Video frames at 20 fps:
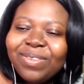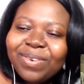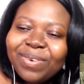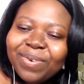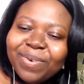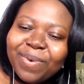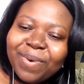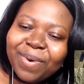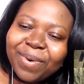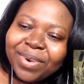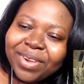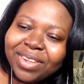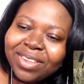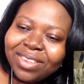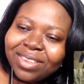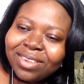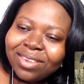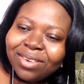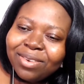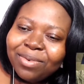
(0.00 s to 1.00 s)

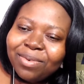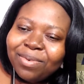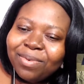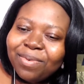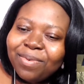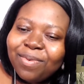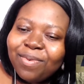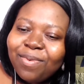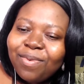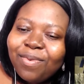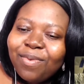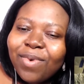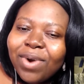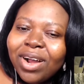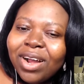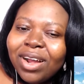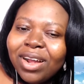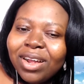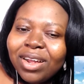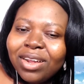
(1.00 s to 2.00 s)
Turquoise.
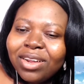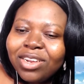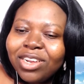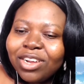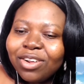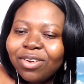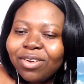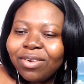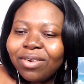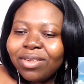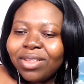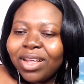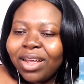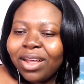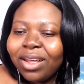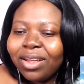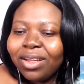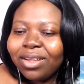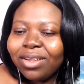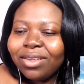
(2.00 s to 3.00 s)
Why is she called
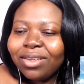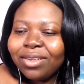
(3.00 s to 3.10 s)
that?